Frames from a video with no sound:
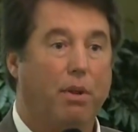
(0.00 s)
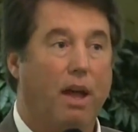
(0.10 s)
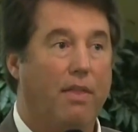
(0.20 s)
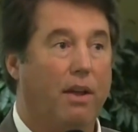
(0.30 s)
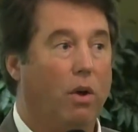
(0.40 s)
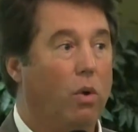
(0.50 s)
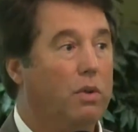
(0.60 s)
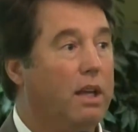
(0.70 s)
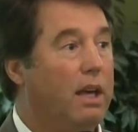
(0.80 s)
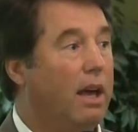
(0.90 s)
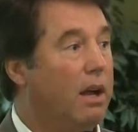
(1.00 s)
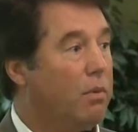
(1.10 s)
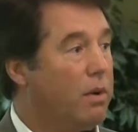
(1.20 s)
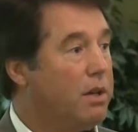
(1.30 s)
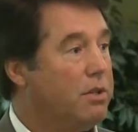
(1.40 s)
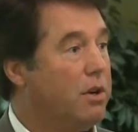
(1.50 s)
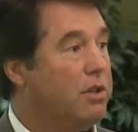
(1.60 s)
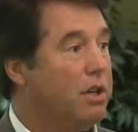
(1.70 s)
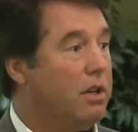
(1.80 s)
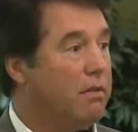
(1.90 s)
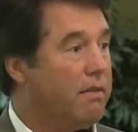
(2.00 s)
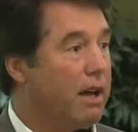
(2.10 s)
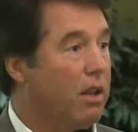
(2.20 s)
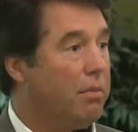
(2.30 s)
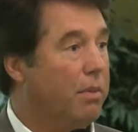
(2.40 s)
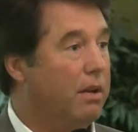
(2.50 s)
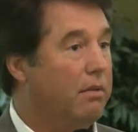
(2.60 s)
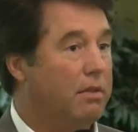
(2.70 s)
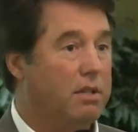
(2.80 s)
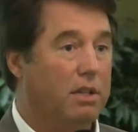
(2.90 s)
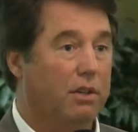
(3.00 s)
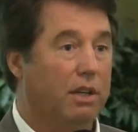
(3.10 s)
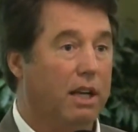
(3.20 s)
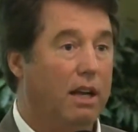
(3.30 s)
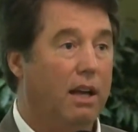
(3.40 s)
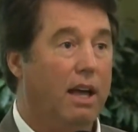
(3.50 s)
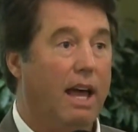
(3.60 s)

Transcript: plan that only a research and development facility